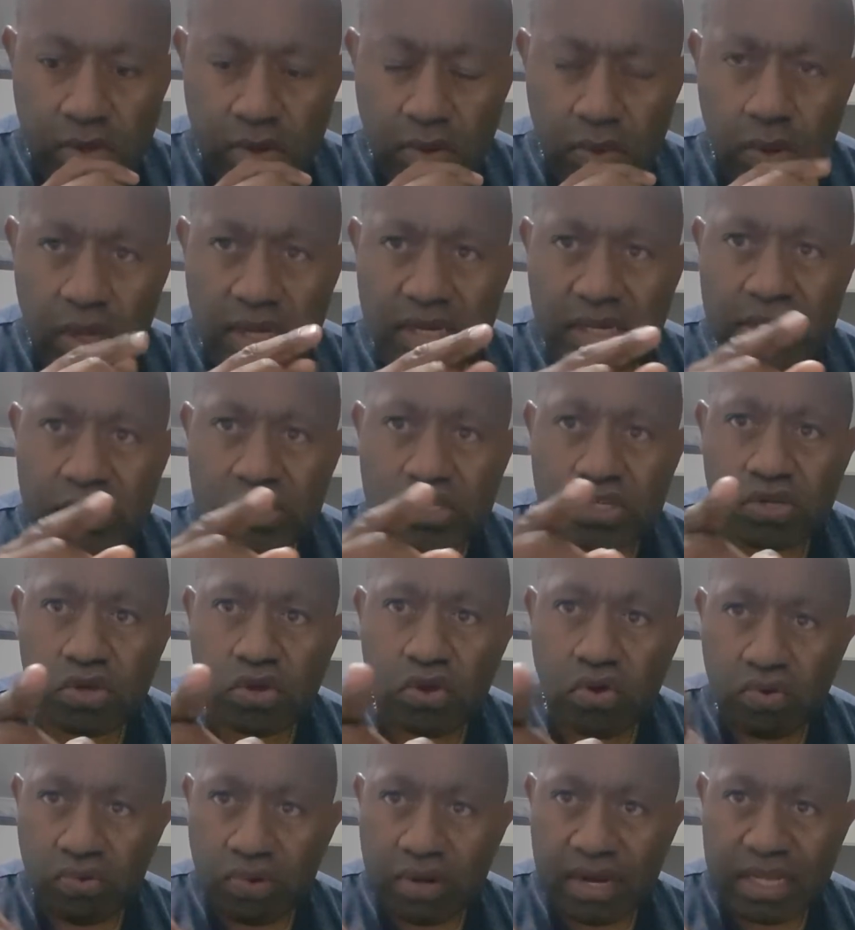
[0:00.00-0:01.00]
what is
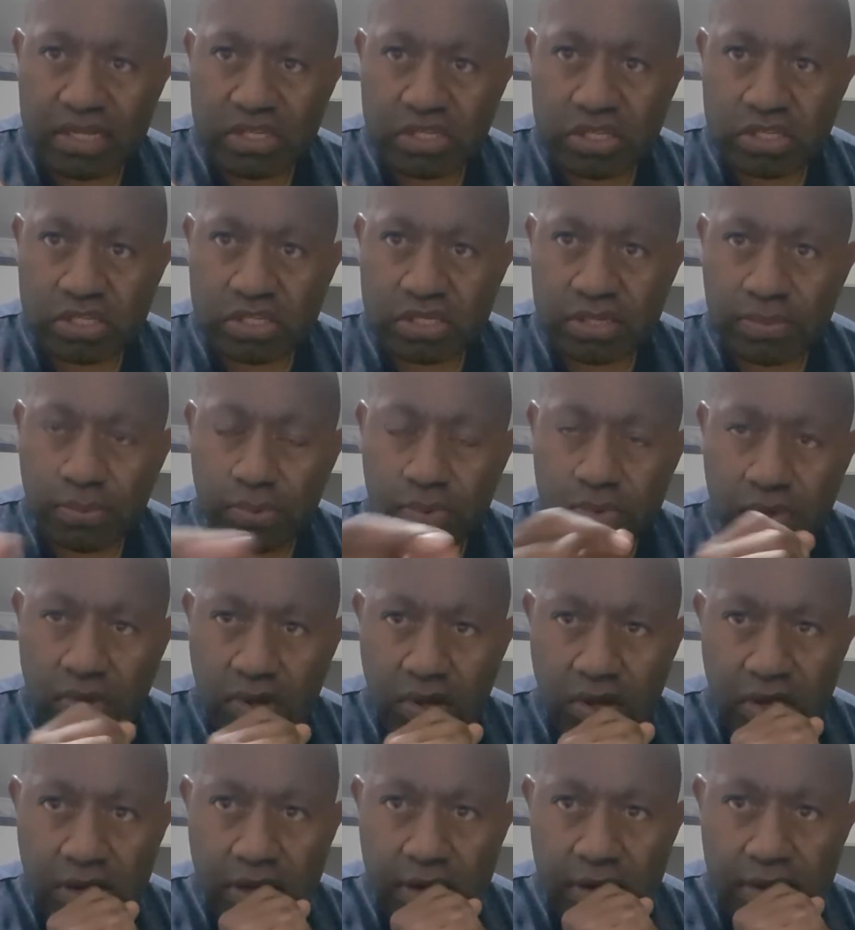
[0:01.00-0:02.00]
your relationship with
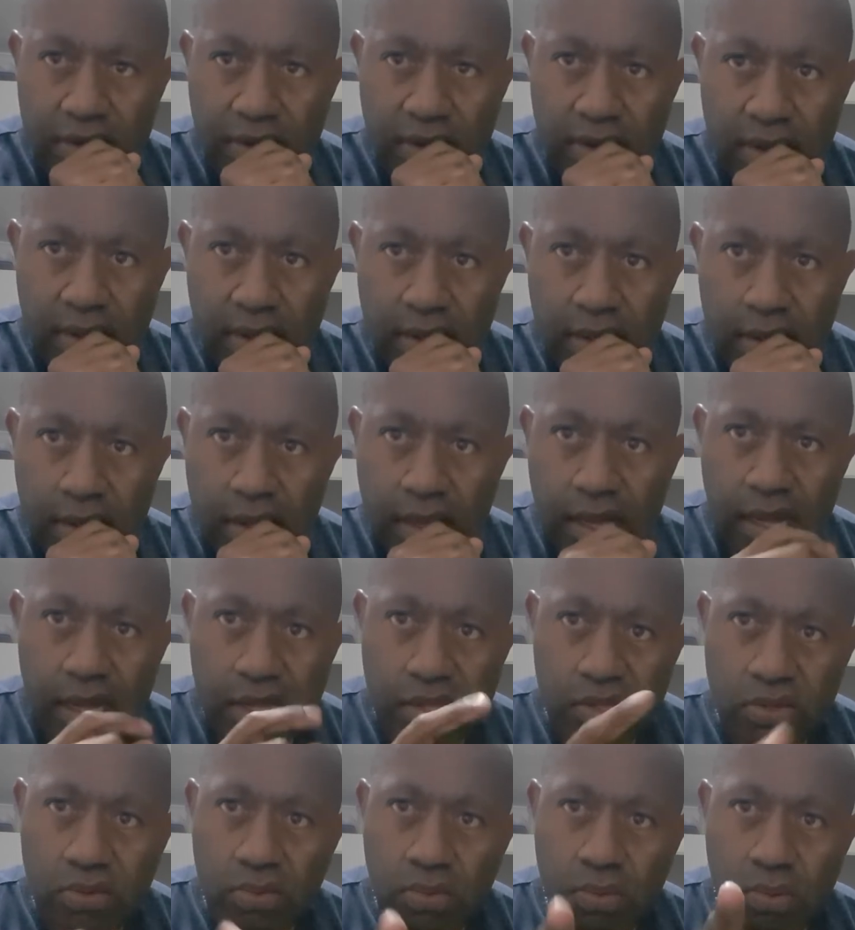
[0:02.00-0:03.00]
God?
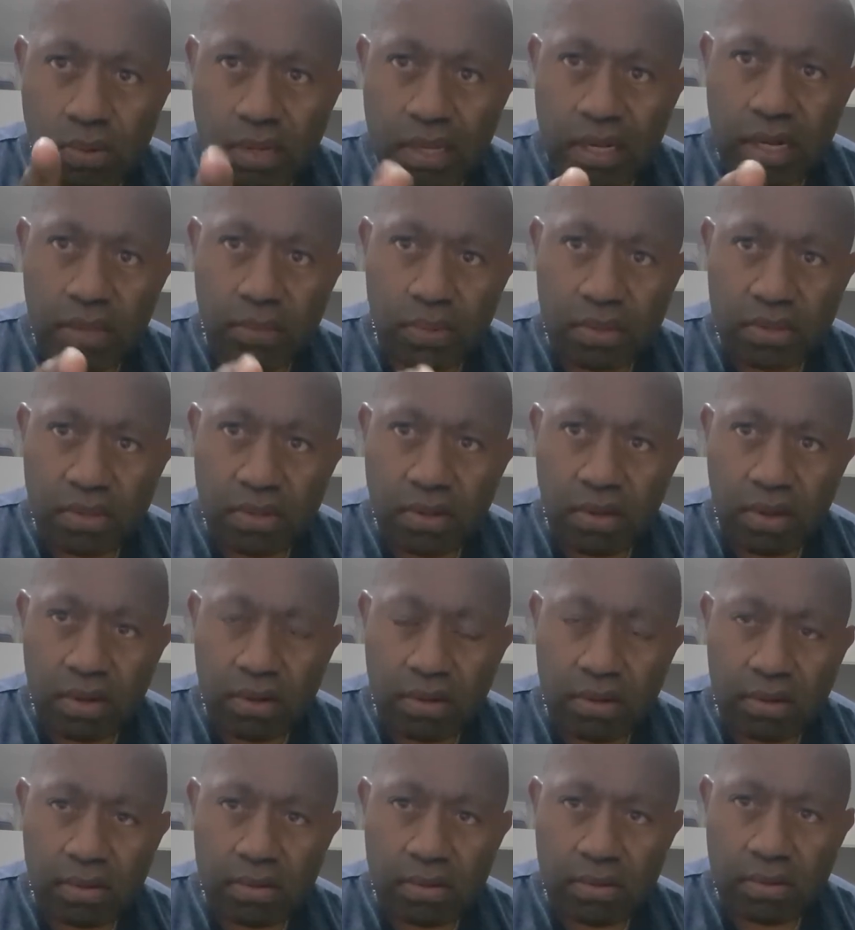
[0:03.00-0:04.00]
Are you really with
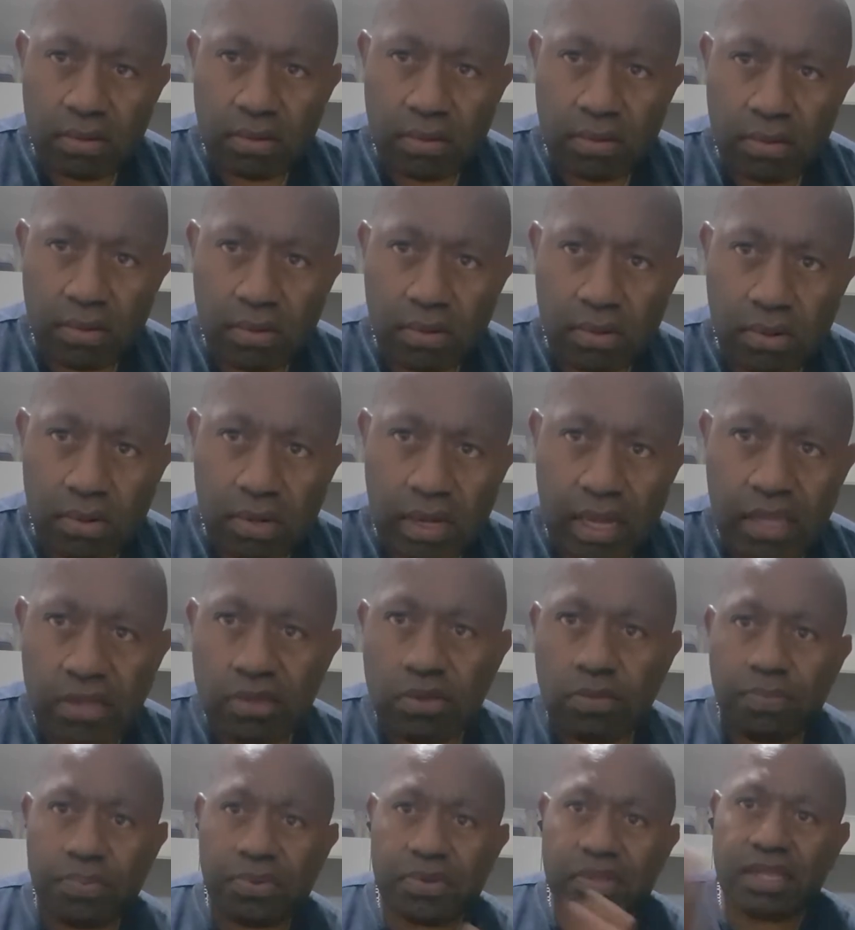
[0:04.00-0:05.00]
God or are
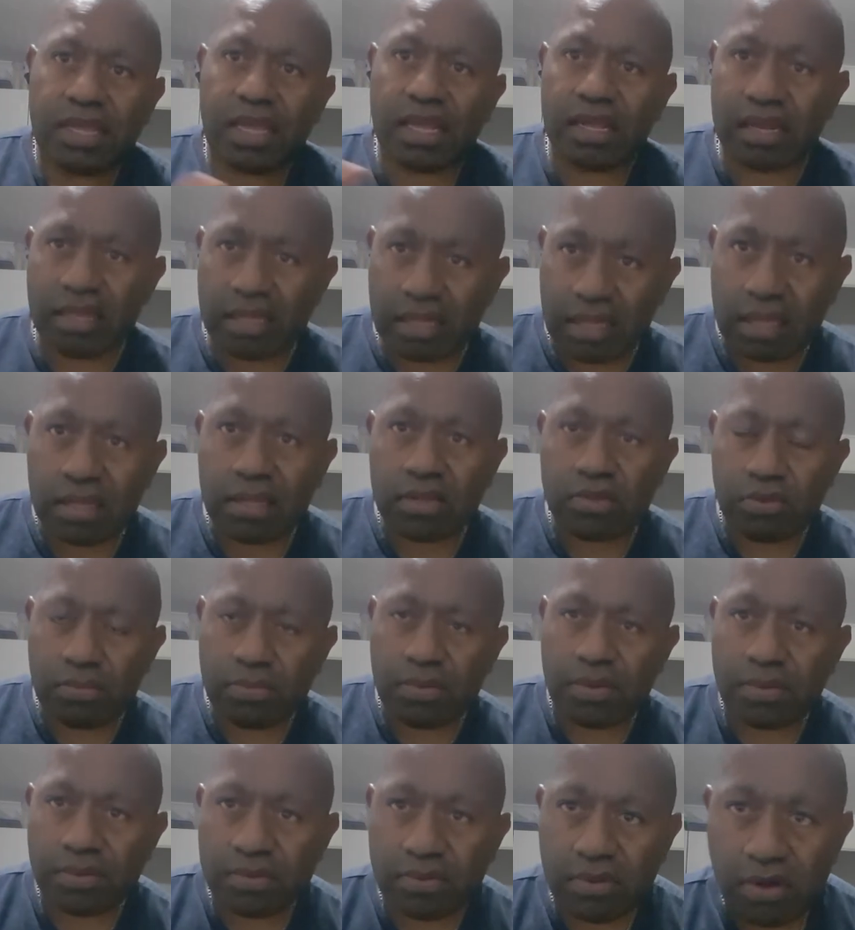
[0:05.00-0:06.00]
you pretending to
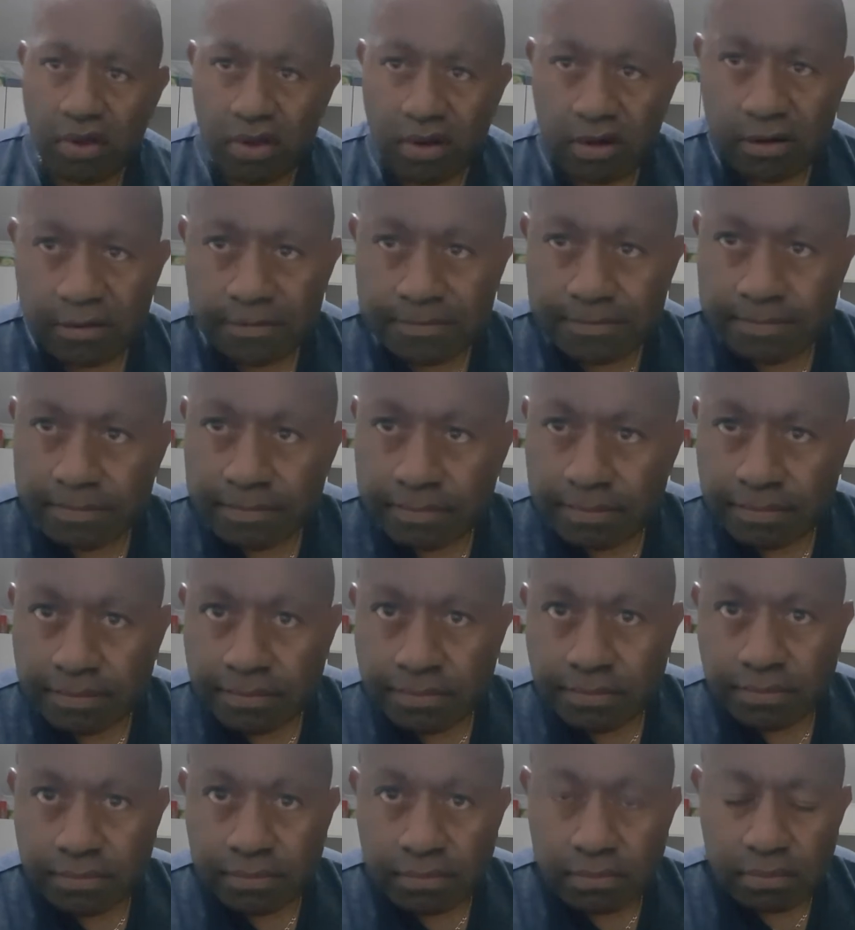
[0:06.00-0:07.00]
be with God?
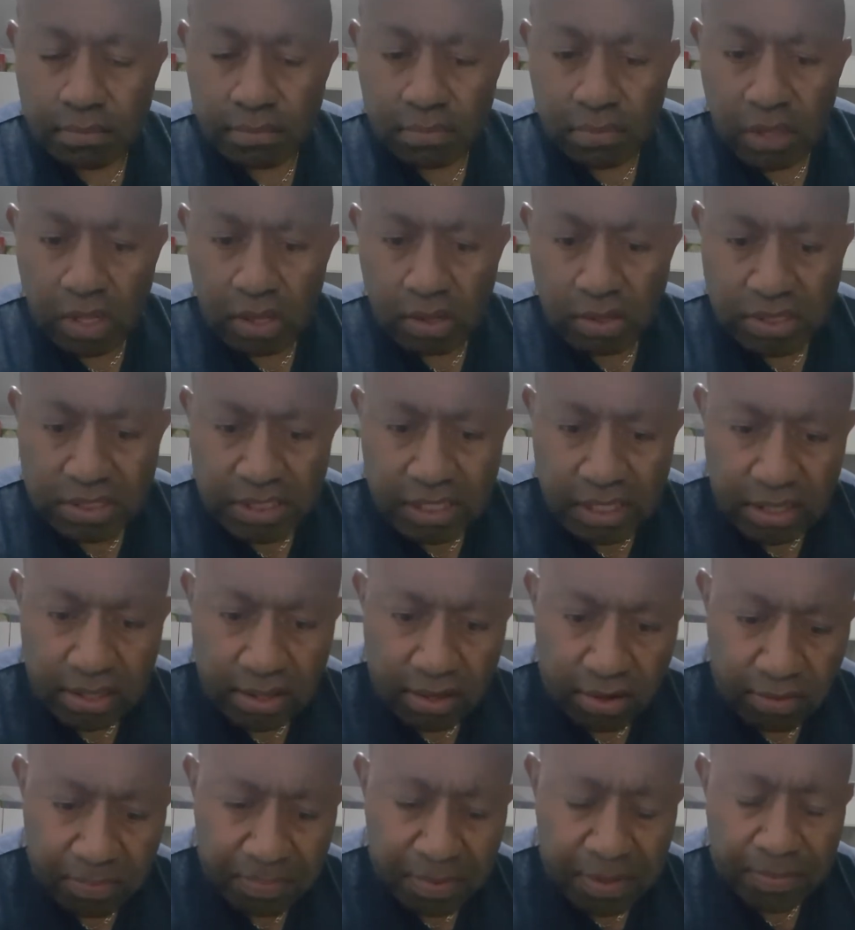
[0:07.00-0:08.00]
I see a
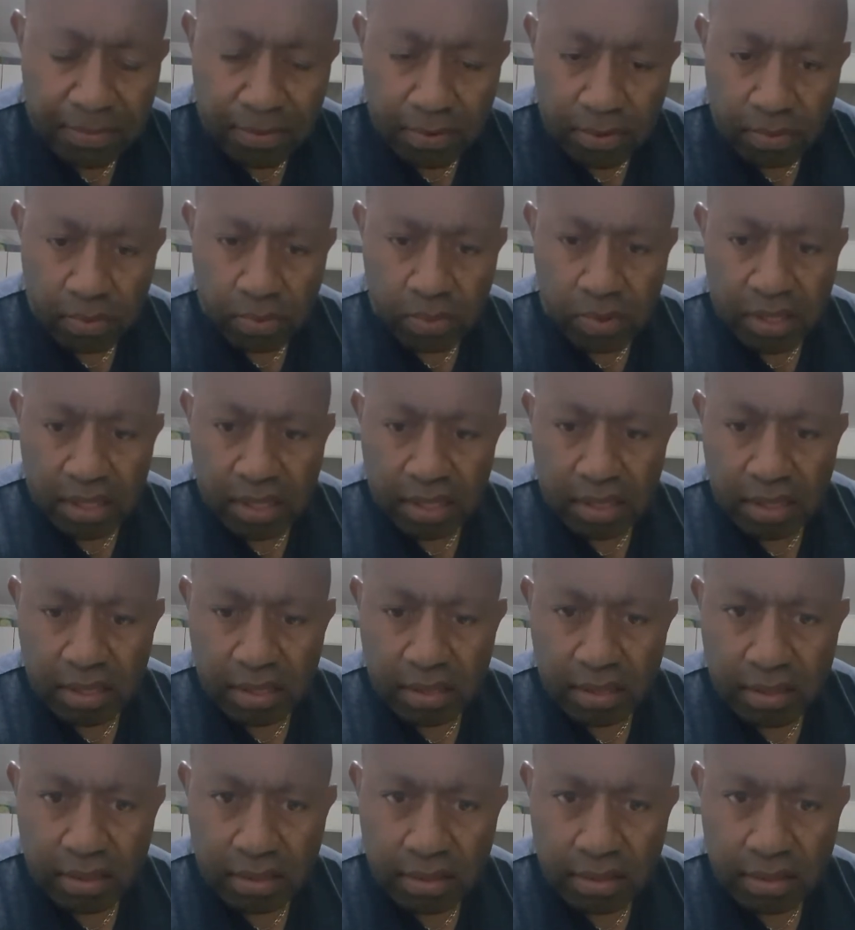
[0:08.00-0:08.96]
lot of people, we,